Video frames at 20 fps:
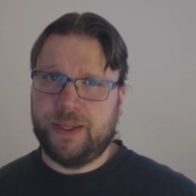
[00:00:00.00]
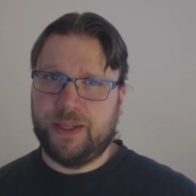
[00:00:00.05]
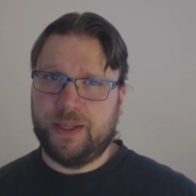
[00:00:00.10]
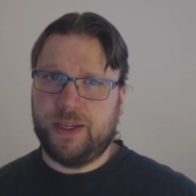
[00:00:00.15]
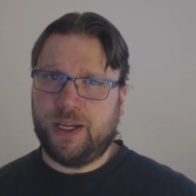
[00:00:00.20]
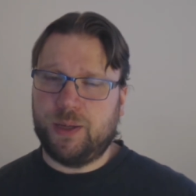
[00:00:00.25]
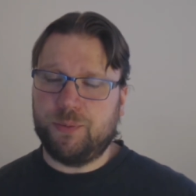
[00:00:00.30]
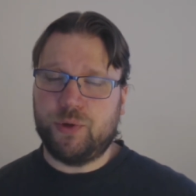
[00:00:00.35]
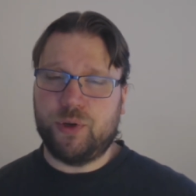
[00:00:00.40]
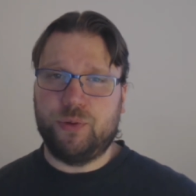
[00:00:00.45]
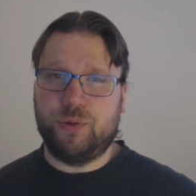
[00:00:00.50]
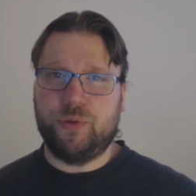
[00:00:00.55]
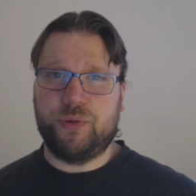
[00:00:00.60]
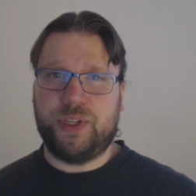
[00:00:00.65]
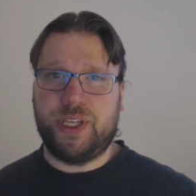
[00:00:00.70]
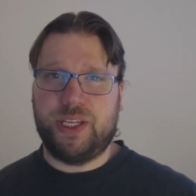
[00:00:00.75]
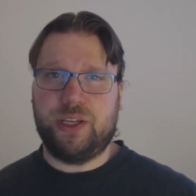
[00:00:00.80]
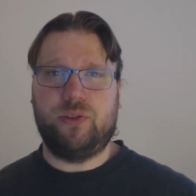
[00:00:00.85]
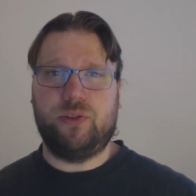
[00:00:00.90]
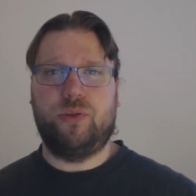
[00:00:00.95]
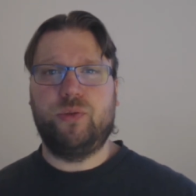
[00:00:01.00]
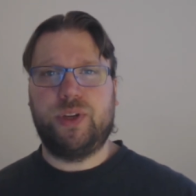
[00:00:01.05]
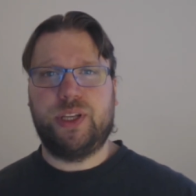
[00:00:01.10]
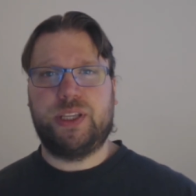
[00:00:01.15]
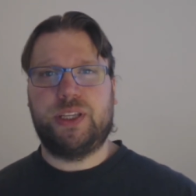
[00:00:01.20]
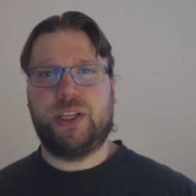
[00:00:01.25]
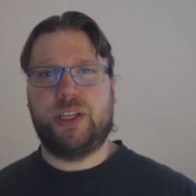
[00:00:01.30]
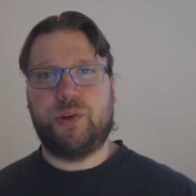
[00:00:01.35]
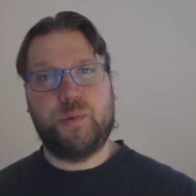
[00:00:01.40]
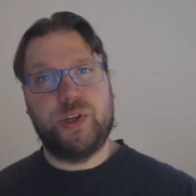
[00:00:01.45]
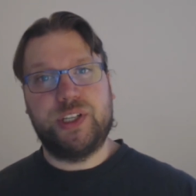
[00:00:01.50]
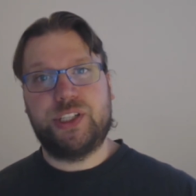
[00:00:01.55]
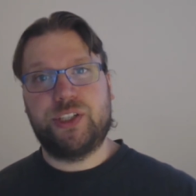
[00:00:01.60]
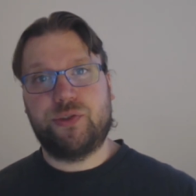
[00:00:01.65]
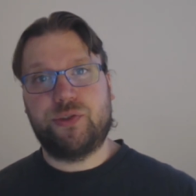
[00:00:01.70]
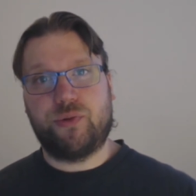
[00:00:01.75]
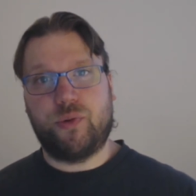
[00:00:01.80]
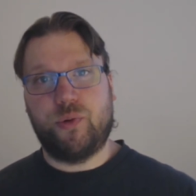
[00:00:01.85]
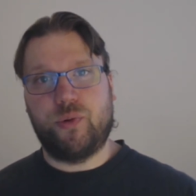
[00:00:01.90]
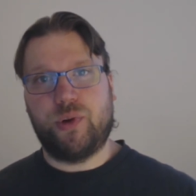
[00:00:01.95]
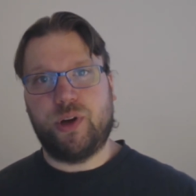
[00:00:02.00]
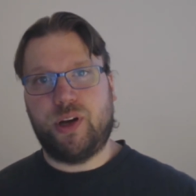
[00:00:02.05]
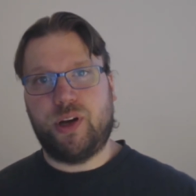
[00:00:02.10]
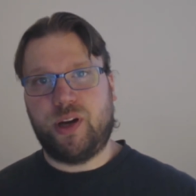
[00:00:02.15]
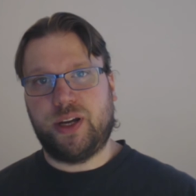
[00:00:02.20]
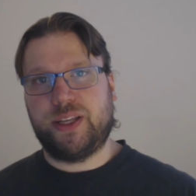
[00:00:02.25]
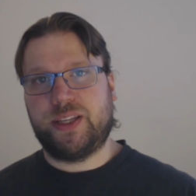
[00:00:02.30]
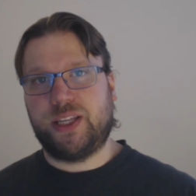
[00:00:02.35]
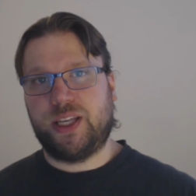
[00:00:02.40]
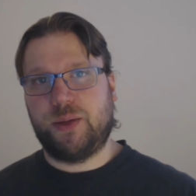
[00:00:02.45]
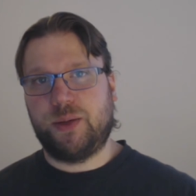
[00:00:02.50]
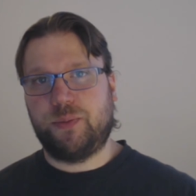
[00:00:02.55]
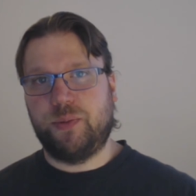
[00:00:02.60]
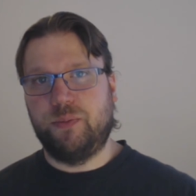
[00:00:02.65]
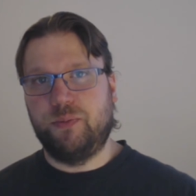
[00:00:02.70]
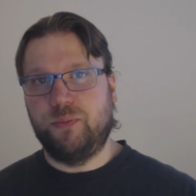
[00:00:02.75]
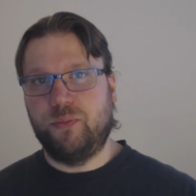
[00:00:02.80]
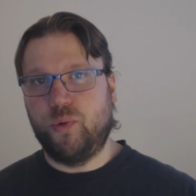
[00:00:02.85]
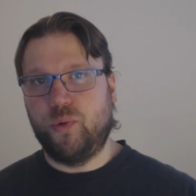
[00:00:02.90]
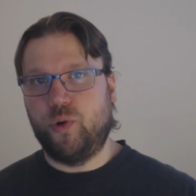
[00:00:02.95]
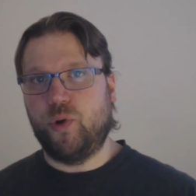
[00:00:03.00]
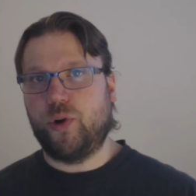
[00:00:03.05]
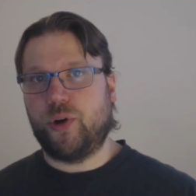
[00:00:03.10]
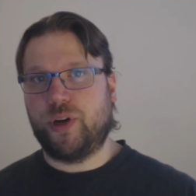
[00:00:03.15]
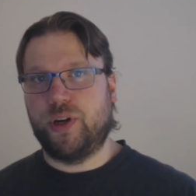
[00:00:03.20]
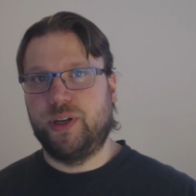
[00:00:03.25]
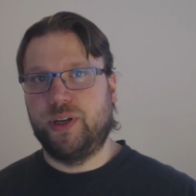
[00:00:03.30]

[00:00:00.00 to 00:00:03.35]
I'm going to take a look at the quest rogue archetype more